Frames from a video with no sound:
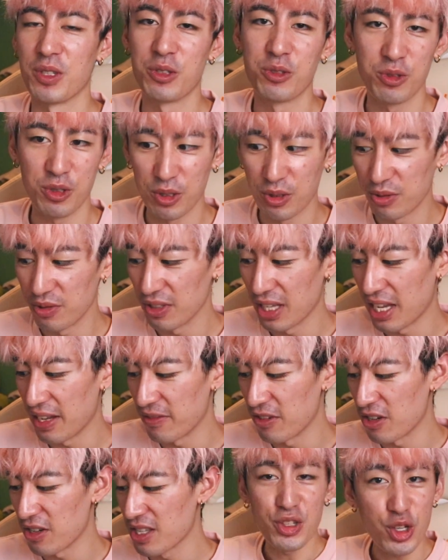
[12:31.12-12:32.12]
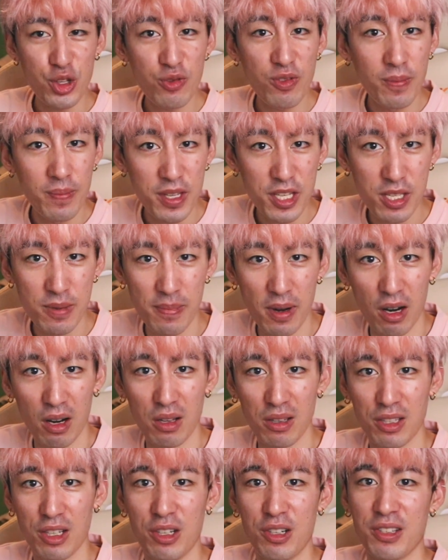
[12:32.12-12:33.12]
fruit flavors. Just from the smell
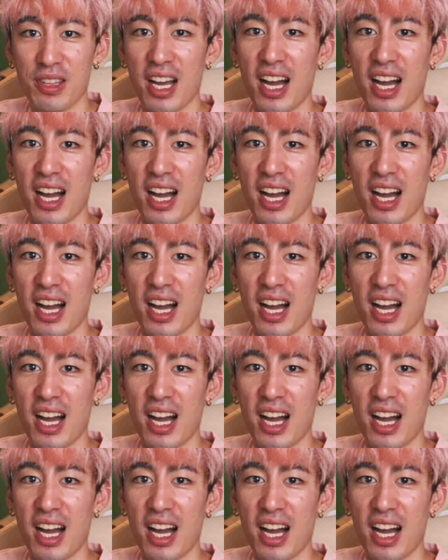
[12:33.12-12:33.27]
alone,